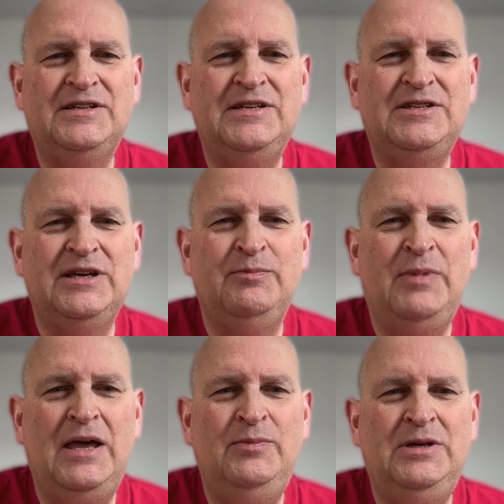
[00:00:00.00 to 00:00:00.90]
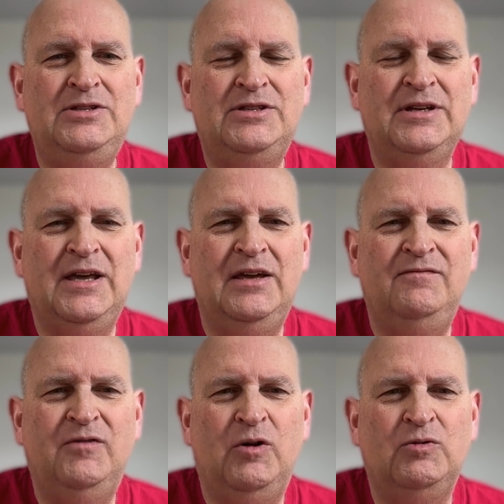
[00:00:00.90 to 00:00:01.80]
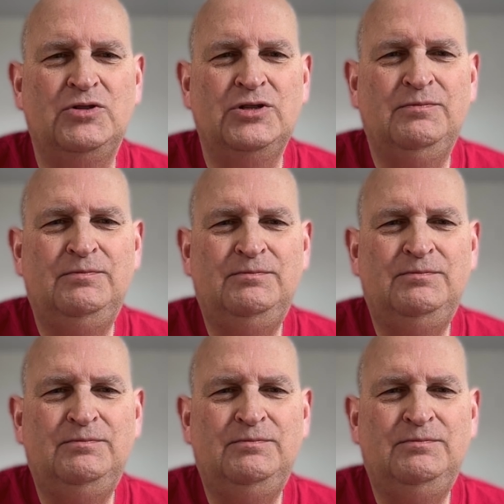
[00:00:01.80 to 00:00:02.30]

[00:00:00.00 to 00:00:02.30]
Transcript: kissing babies to gain votes.